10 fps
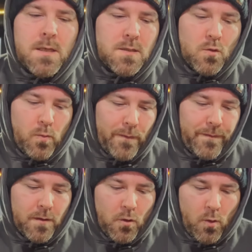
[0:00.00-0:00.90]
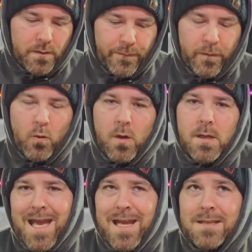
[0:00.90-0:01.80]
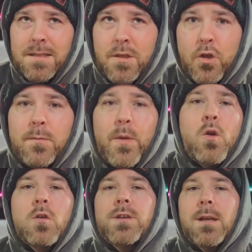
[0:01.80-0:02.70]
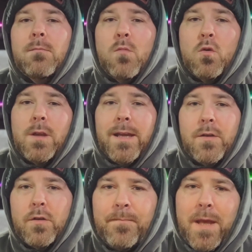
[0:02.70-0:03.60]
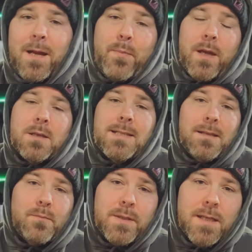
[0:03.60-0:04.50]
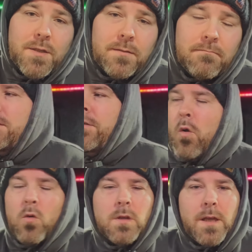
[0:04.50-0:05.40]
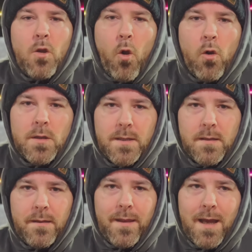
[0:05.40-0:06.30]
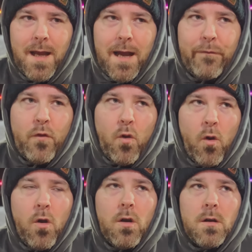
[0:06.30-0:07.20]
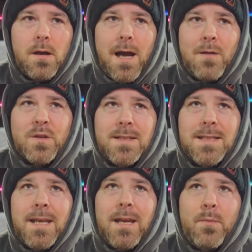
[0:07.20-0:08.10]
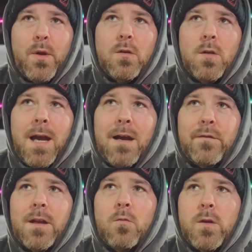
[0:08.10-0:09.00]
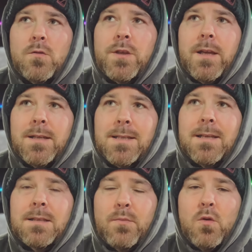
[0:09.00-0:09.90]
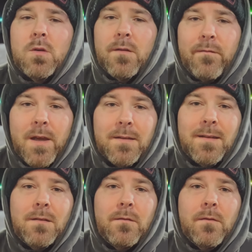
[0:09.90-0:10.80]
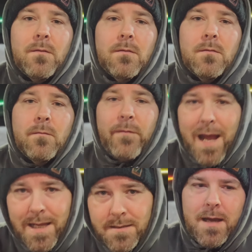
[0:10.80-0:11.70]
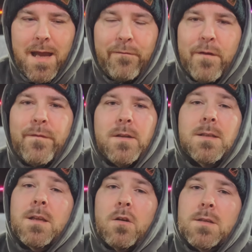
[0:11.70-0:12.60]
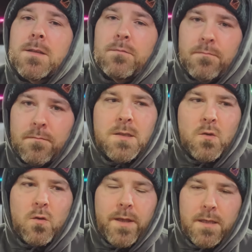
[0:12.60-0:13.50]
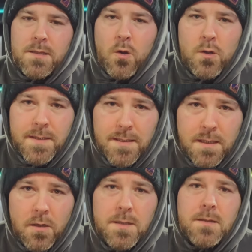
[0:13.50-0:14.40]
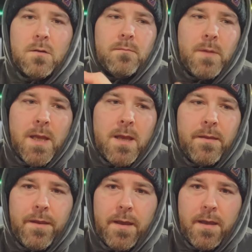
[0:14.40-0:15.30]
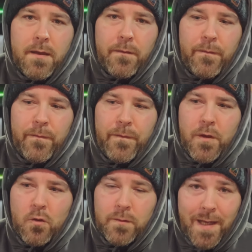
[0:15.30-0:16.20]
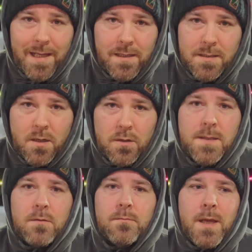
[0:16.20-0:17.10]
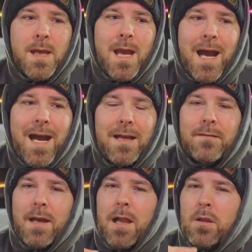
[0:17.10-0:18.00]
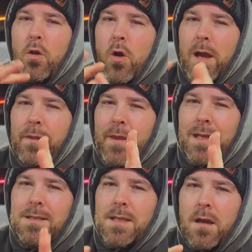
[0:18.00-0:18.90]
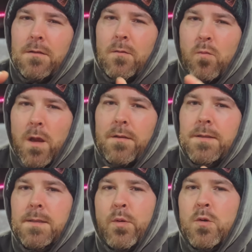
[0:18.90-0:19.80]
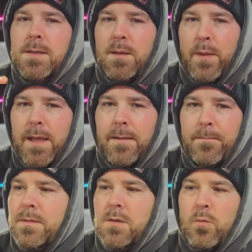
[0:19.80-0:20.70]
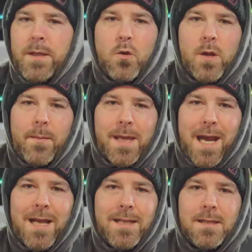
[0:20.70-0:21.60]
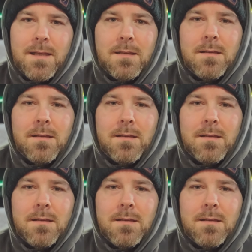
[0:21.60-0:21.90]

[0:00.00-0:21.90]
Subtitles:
So with the lowered floor, it's good because you get more legroom and a better seating position. The only con that I've got, I would say, about having a wheelchair accessible converted van, everything is custom. So the exhaust is custom, the fuel tank is custom, and a lot of things aren't where they're supposed to be. So when you go to a mechanic,